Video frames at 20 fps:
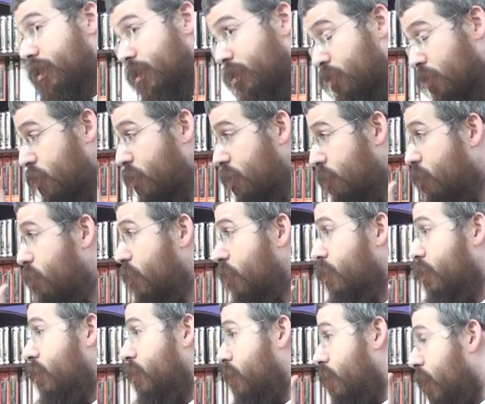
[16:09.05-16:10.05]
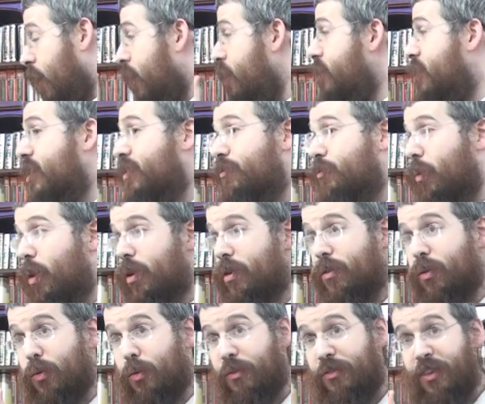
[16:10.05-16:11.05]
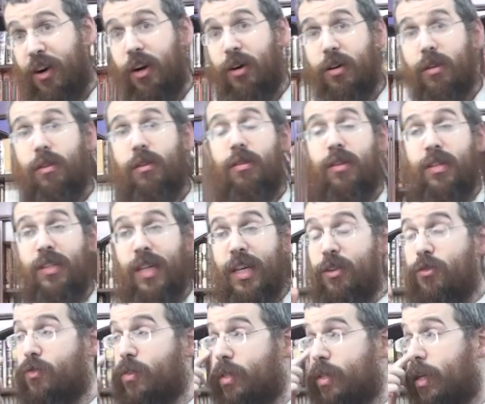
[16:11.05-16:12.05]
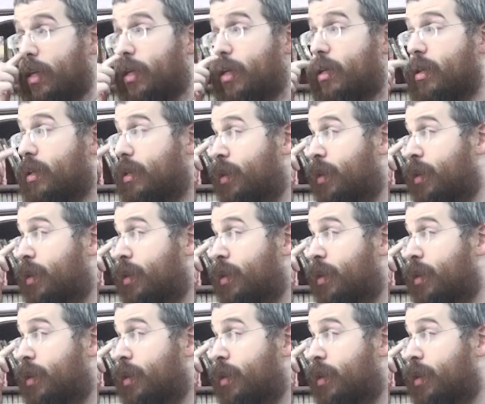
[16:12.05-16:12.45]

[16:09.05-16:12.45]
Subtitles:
Just if one word, it's interesting.